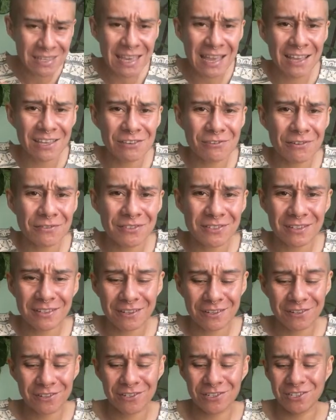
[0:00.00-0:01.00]
yeah, you have sun
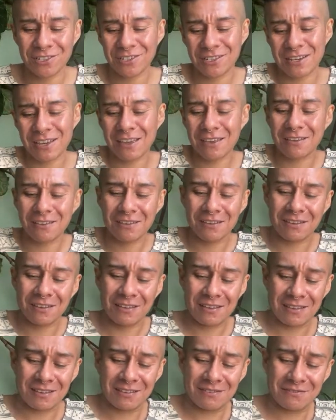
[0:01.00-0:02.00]
energy today.
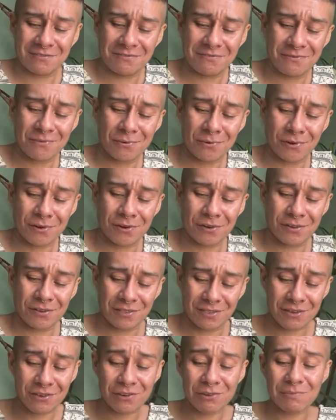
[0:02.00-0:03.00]

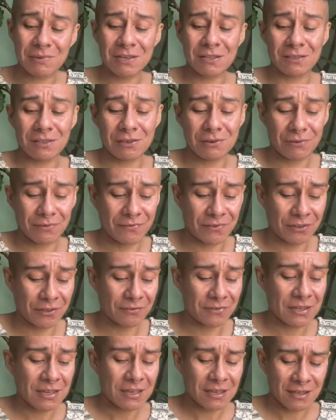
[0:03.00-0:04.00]
There could be a Leo
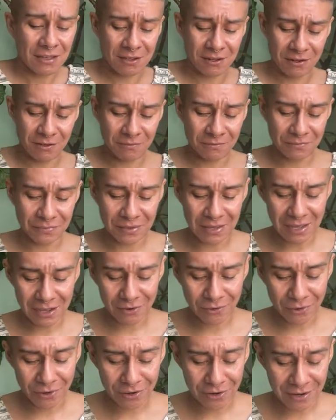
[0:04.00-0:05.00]
involved,
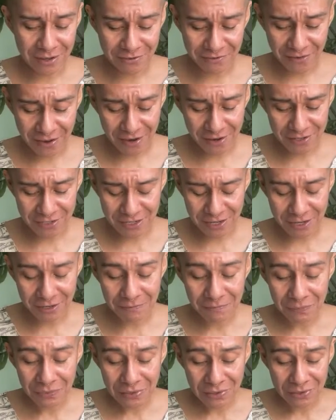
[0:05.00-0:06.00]
or a fire sign.
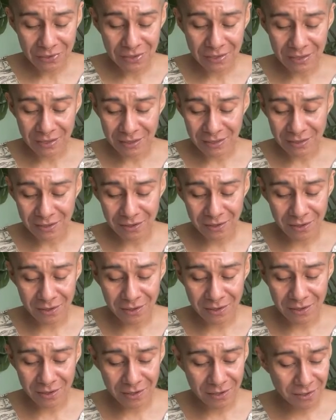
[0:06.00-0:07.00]

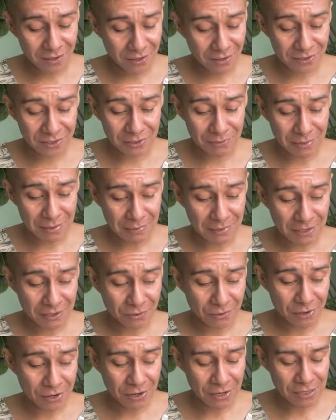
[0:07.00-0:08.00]
Also maybe an
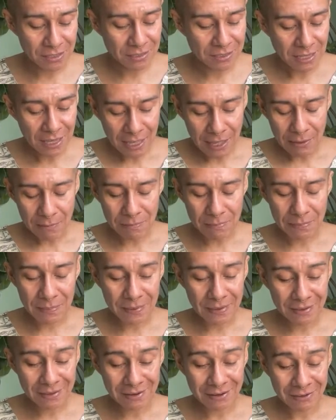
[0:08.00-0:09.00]
Aquarius.
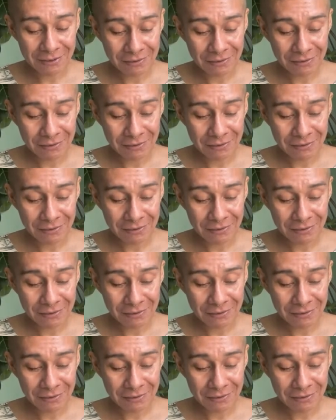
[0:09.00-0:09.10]
But